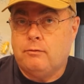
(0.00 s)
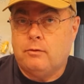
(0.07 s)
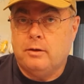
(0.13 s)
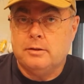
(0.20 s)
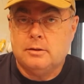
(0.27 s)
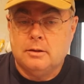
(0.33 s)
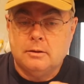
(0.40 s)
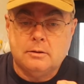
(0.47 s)
for
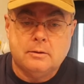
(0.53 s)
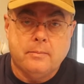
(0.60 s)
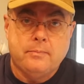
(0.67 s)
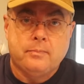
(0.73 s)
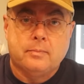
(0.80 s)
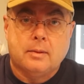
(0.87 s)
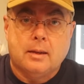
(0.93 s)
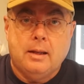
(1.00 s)
instance,
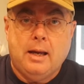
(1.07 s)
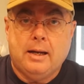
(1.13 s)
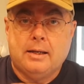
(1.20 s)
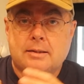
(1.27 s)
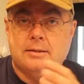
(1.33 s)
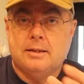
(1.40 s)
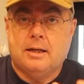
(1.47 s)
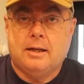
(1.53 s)
I
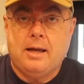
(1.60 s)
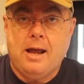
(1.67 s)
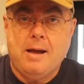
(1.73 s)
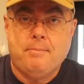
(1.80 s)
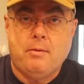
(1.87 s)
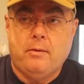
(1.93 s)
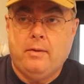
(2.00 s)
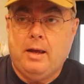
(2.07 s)
could set a
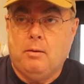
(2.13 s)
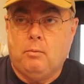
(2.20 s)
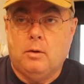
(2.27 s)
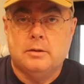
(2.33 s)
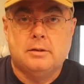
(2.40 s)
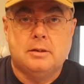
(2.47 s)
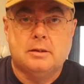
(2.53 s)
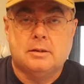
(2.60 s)
cap on that.
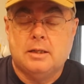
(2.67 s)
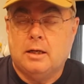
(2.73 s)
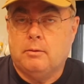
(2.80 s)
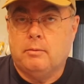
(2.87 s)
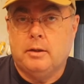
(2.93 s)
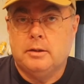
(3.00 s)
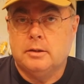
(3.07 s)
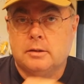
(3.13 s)
Once this
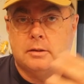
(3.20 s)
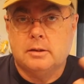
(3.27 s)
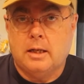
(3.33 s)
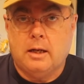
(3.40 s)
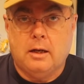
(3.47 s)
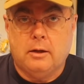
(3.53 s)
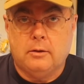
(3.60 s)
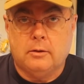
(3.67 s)
thing reaches,
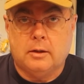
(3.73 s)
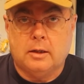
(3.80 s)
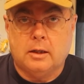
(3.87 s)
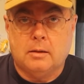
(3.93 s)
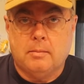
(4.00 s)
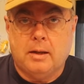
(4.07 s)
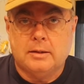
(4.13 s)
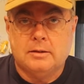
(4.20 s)
say, 100
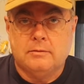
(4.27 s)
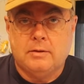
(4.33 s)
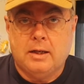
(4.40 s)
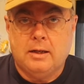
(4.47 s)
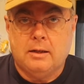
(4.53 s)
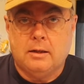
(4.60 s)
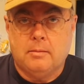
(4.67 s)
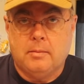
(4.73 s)
gigabytes of
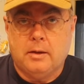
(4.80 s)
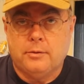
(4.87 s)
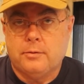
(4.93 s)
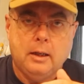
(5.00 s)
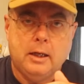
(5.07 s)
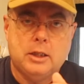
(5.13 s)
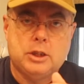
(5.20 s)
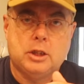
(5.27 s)
data in a
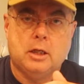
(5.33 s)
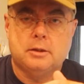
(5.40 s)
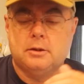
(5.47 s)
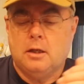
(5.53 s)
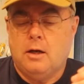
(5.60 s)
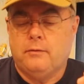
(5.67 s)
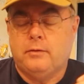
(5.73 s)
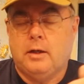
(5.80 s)
month, it
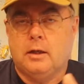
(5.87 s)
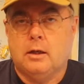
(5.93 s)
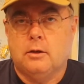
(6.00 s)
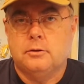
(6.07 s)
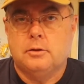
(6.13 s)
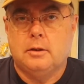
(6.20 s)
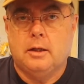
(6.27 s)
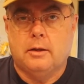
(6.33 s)
shuts off, then it
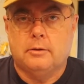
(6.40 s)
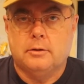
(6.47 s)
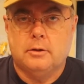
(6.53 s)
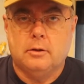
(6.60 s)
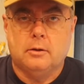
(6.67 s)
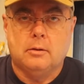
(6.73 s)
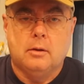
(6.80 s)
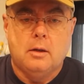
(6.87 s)
goes to the other
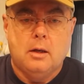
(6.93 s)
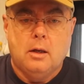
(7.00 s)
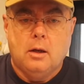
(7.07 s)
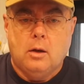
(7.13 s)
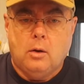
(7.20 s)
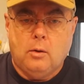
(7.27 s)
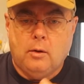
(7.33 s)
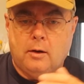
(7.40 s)
2.
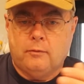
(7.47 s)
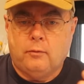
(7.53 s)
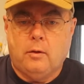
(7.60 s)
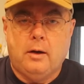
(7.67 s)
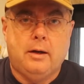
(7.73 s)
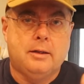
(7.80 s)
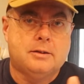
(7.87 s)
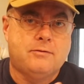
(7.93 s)
Or if
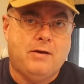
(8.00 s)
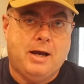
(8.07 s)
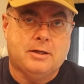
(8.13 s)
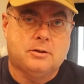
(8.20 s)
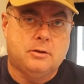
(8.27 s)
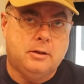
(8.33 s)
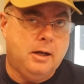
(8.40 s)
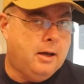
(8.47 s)
one is
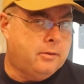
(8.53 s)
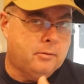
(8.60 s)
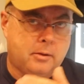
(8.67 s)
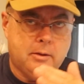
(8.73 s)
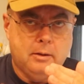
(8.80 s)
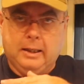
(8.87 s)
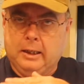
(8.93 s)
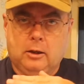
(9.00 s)
faster than the other
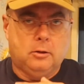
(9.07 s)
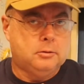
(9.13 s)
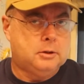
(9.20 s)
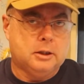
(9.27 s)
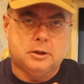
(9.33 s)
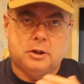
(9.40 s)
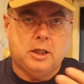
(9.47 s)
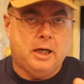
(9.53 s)
one, it'll
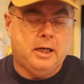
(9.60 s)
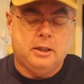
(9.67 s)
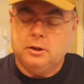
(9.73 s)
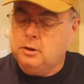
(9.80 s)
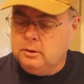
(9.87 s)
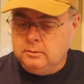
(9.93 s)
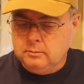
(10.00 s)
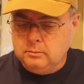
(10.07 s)
just
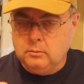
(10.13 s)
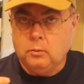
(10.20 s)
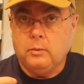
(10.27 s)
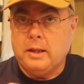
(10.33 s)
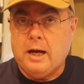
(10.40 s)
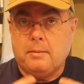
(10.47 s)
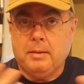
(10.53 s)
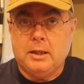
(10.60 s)
change,
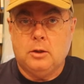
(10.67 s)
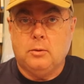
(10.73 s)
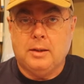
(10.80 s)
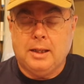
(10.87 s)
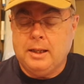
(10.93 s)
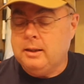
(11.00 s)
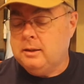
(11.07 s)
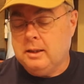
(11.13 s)
without me
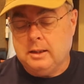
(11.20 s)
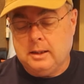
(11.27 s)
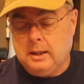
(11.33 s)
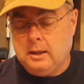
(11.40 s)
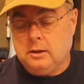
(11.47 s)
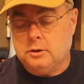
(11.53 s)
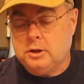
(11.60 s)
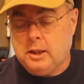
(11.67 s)
doing anything,
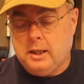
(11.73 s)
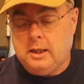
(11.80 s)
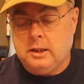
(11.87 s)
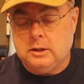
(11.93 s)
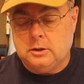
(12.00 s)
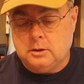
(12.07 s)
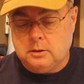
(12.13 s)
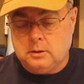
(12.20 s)
it'll
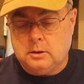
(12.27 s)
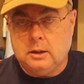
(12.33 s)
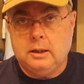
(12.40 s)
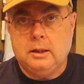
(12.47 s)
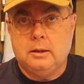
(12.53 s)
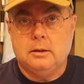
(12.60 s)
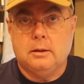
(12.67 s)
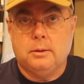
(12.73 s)
change
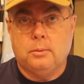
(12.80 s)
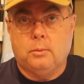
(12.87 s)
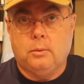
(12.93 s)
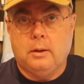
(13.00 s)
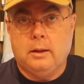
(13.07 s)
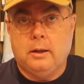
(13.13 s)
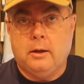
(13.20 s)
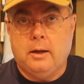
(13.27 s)
the
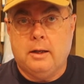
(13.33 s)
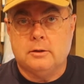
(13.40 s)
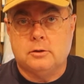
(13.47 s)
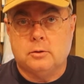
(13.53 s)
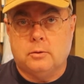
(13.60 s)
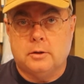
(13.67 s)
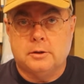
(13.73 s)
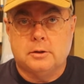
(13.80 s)
internet
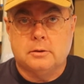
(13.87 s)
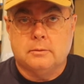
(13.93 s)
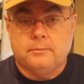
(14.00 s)
source